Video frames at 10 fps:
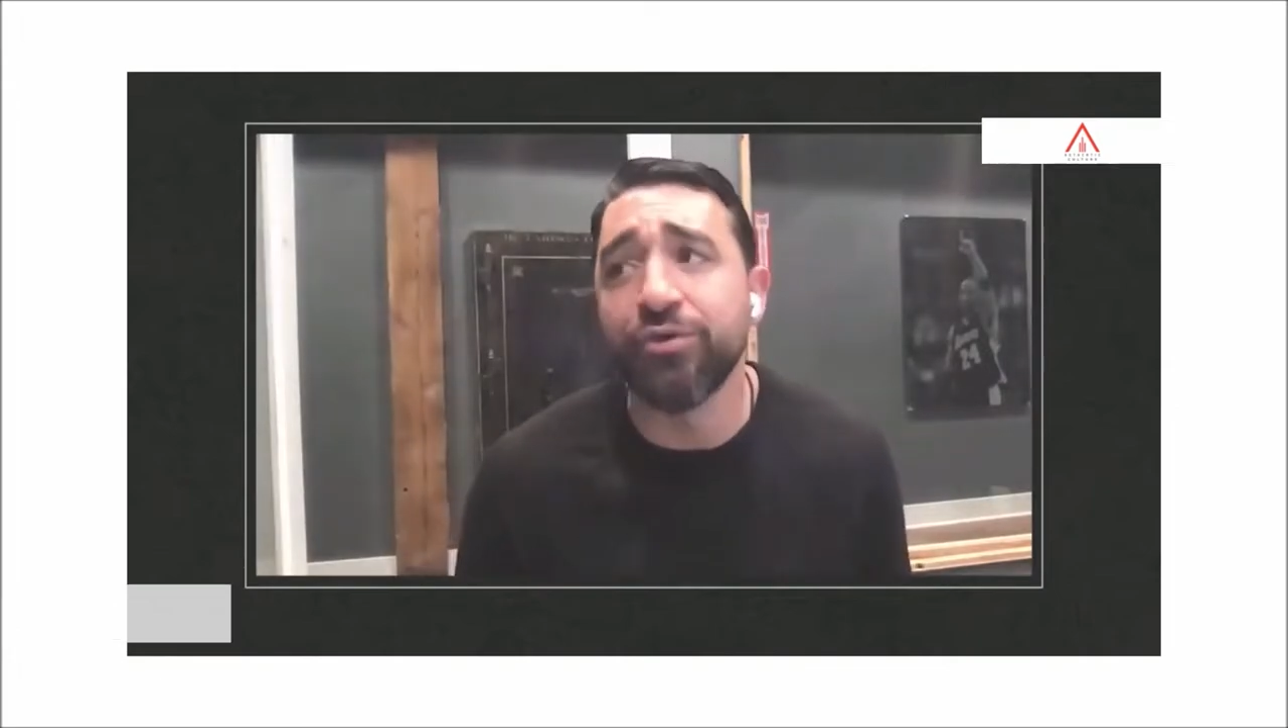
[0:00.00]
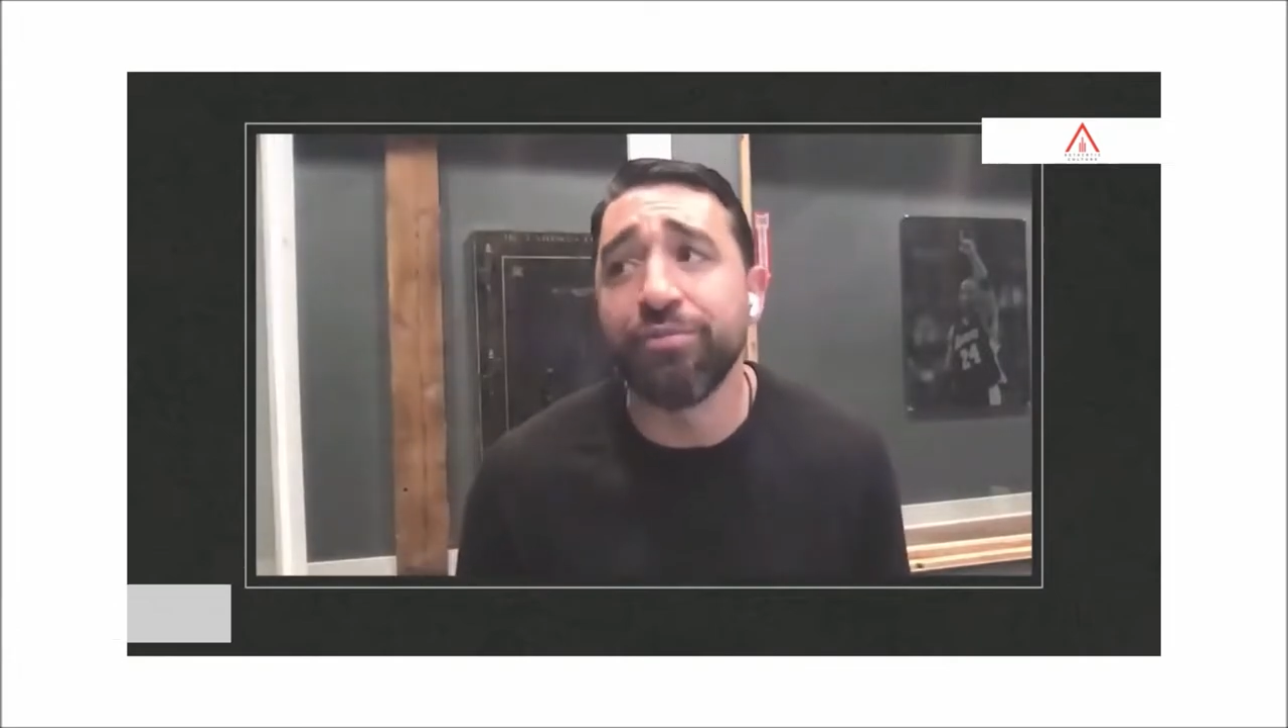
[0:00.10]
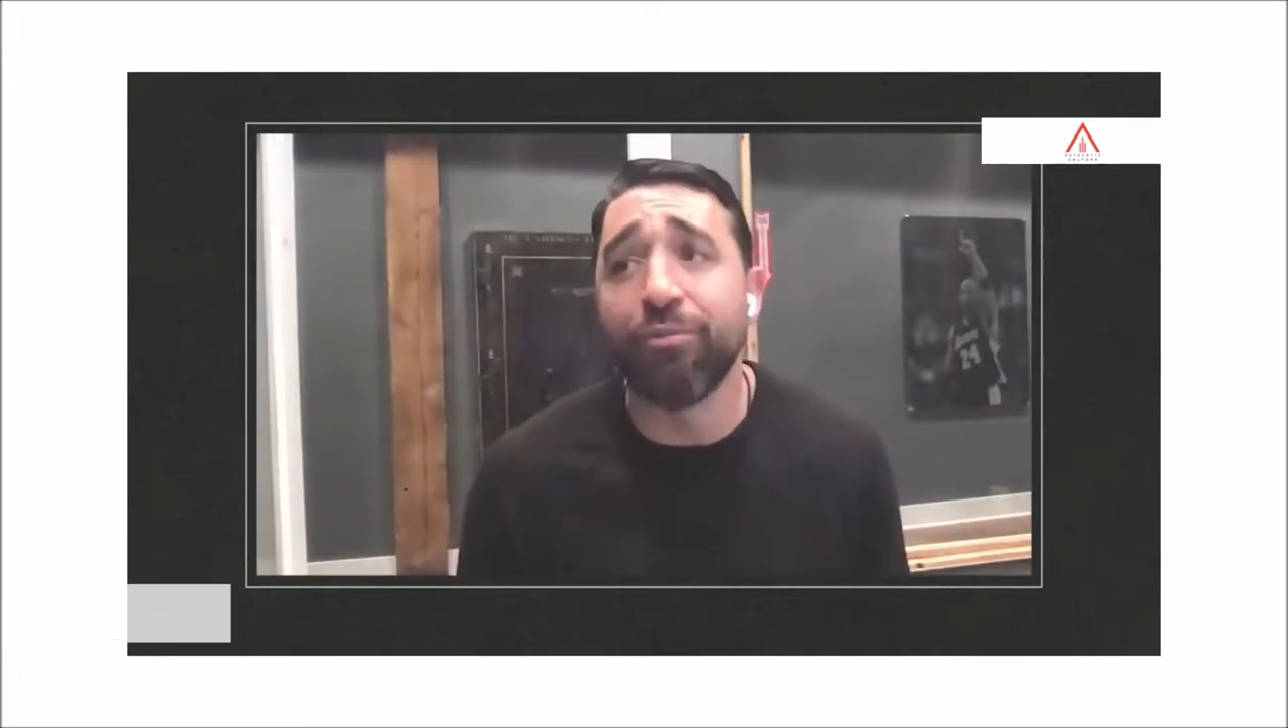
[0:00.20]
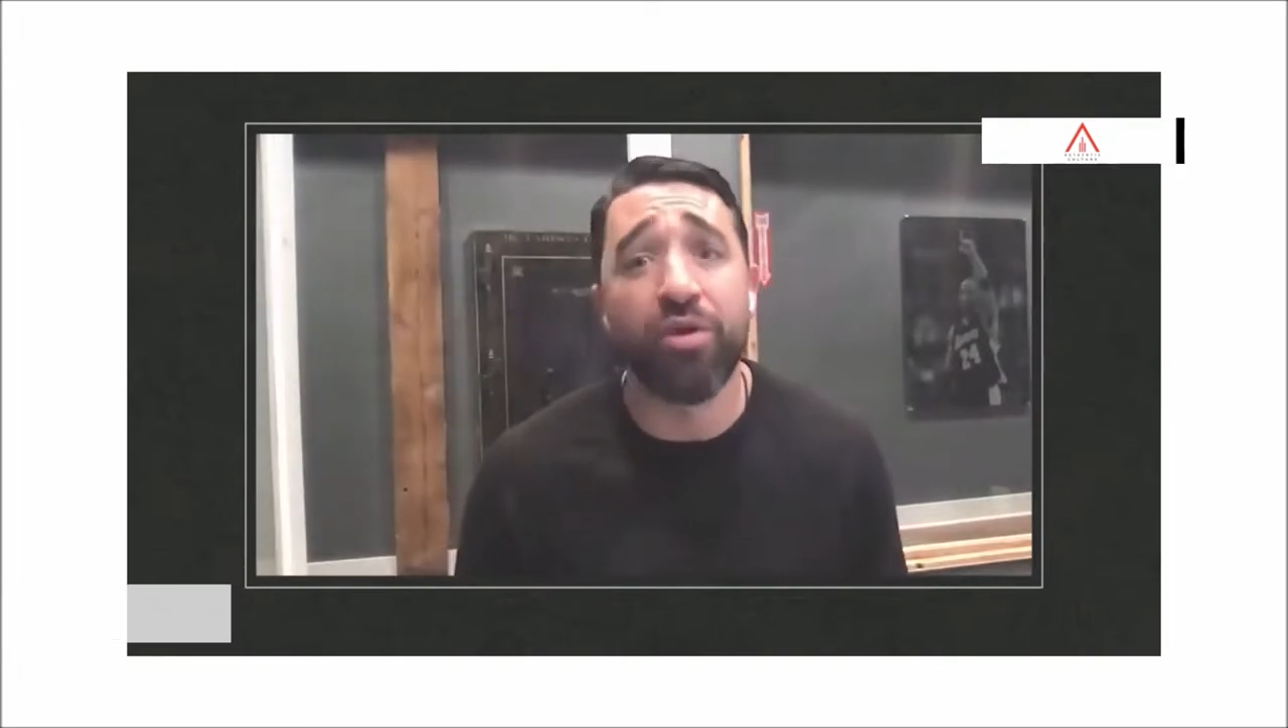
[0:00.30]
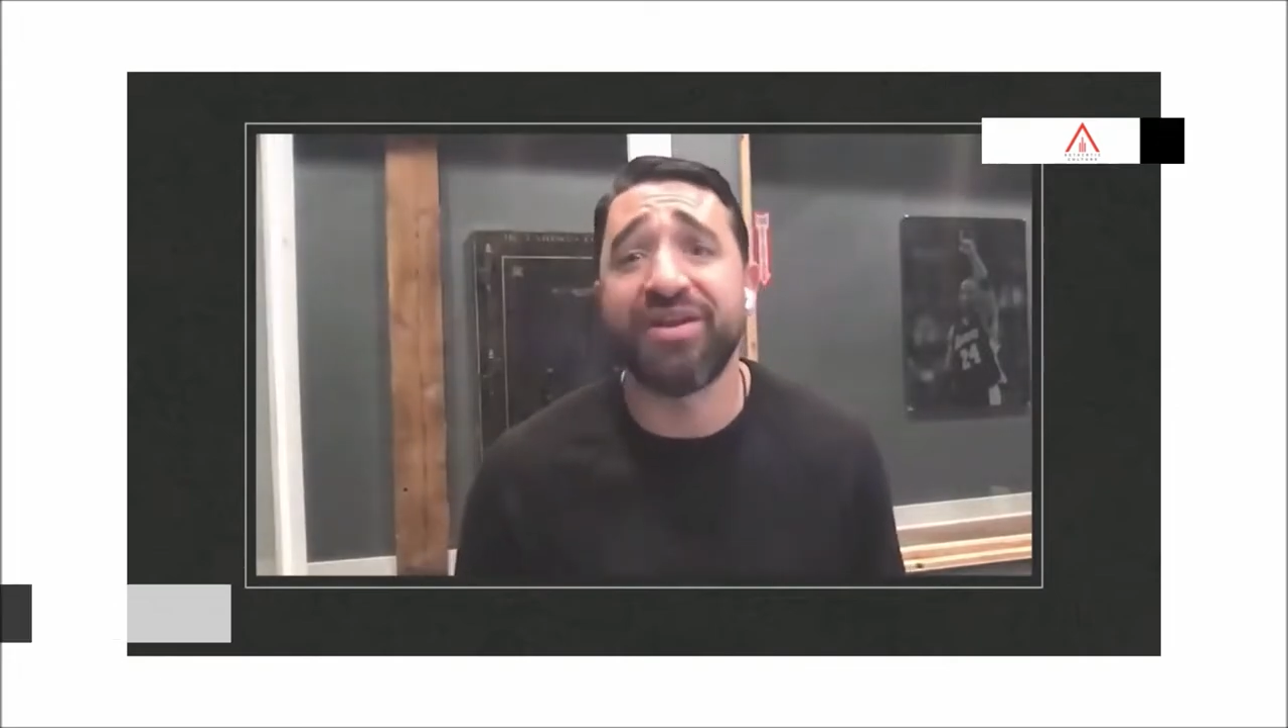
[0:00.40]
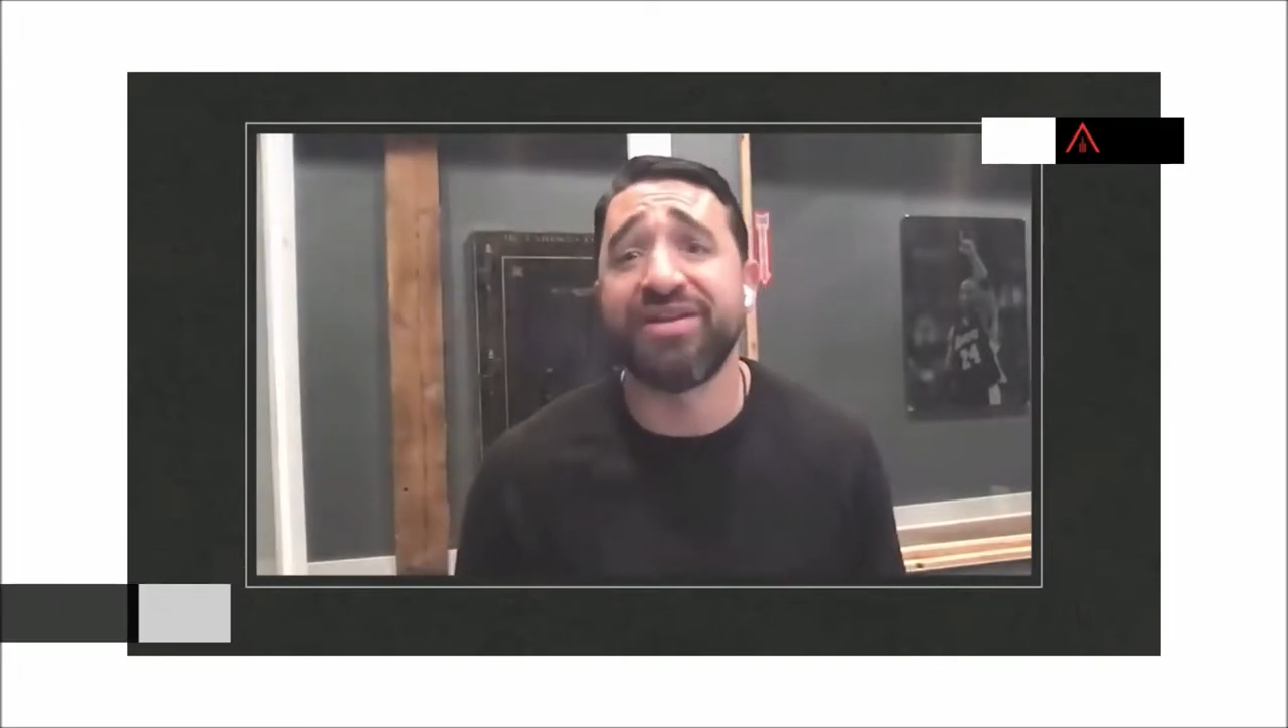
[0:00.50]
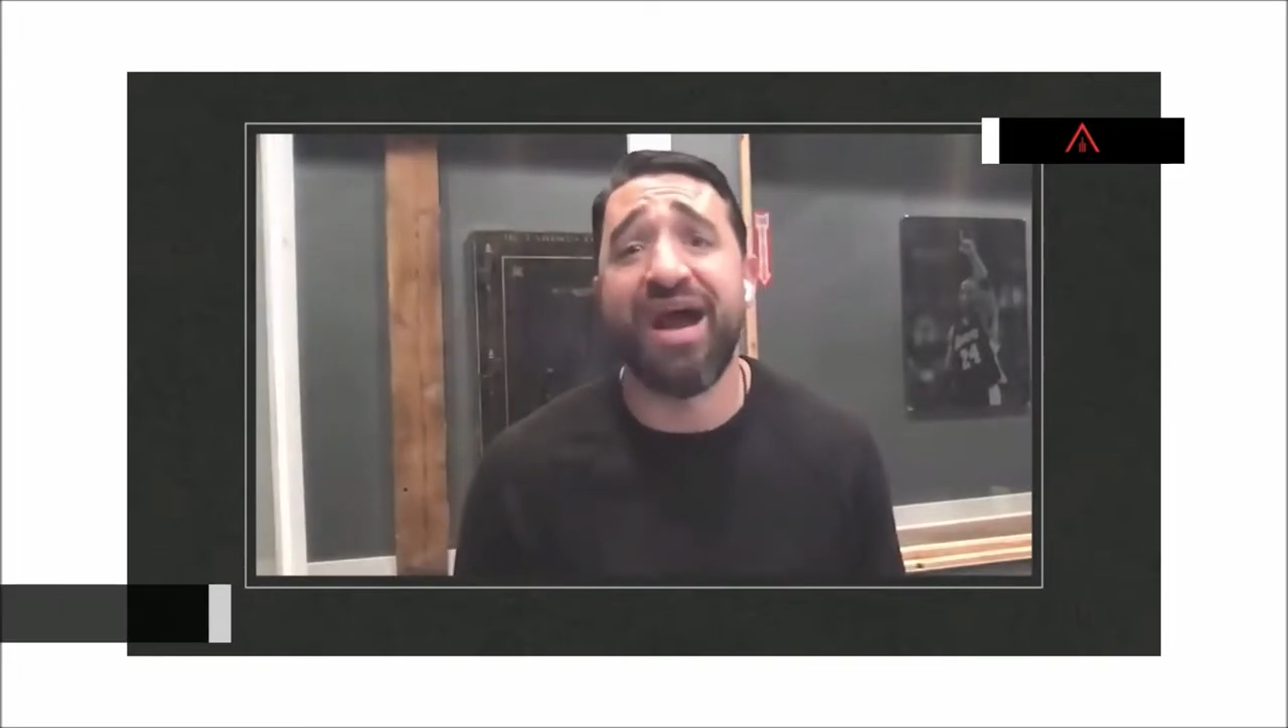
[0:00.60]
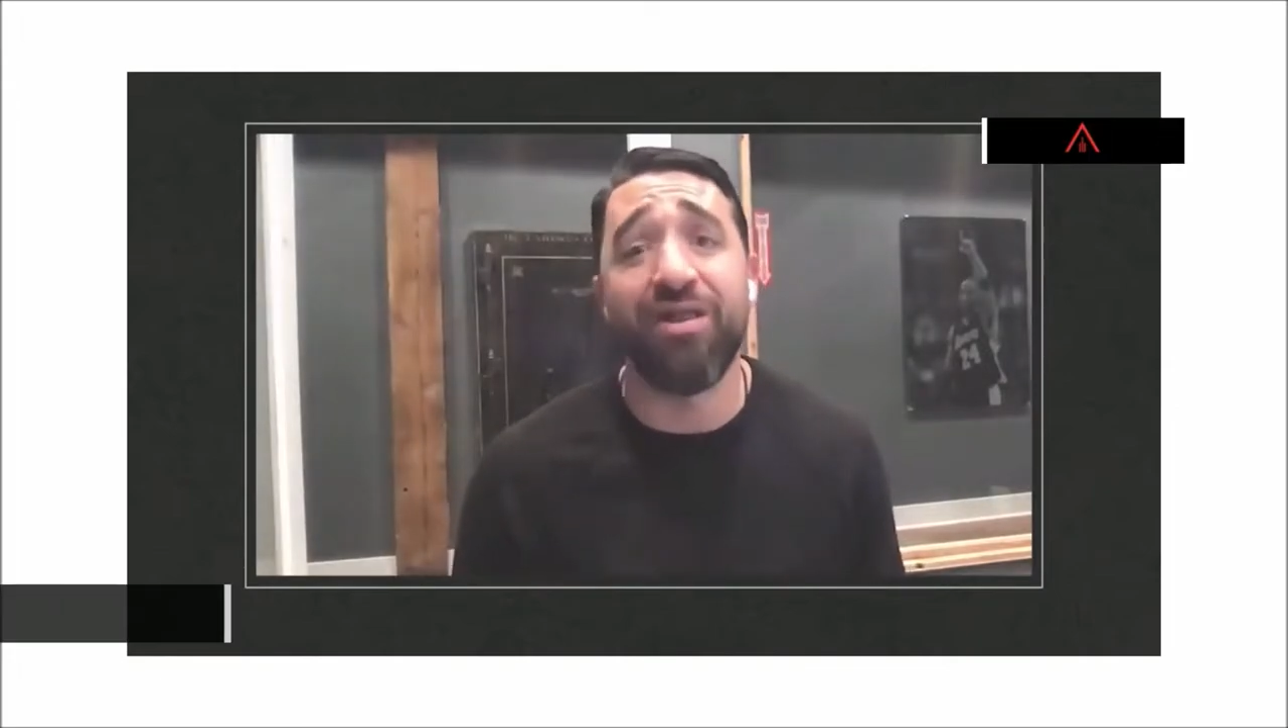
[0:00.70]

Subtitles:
to more than a